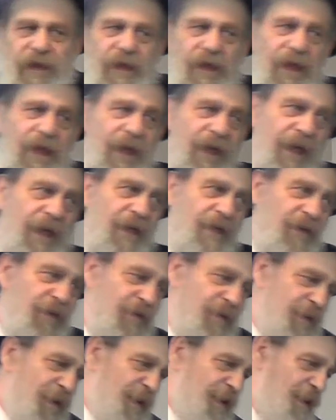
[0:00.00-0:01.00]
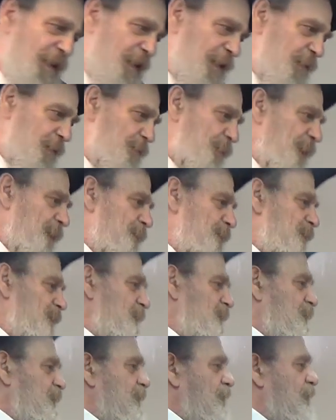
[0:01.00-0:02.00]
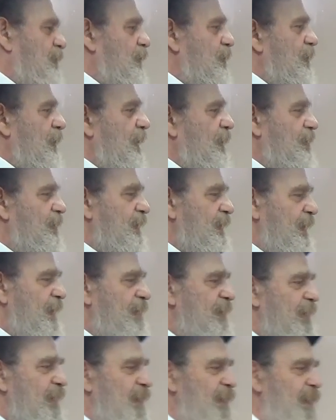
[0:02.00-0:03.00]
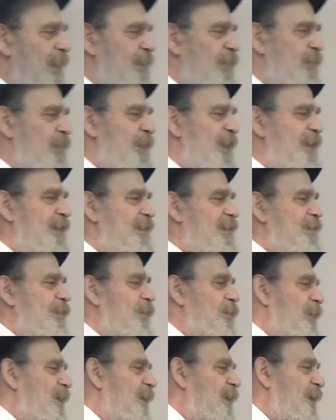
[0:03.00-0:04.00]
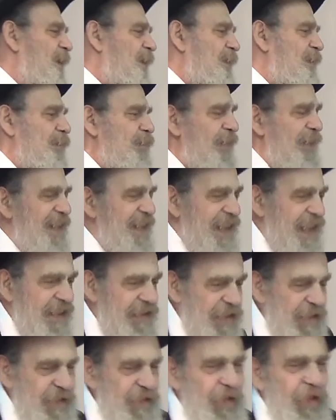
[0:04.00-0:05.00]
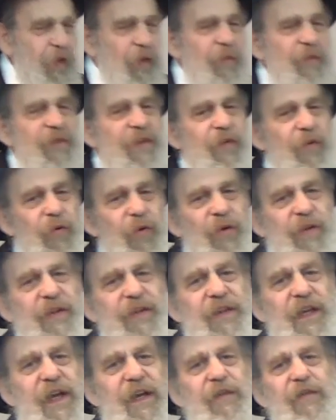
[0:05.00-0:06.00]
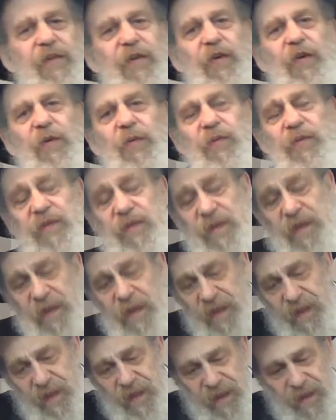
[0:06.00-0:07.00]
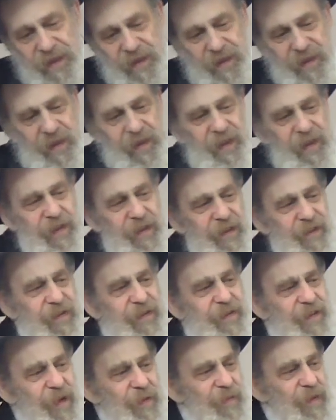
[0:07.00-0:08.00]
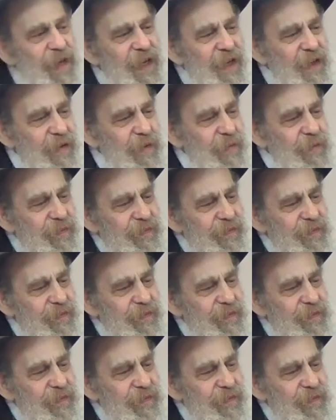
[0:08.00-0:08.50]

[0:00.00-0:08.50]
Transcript: And a lot of people just grow up, and even in so-called religious homes and Orthodox homes, that somehow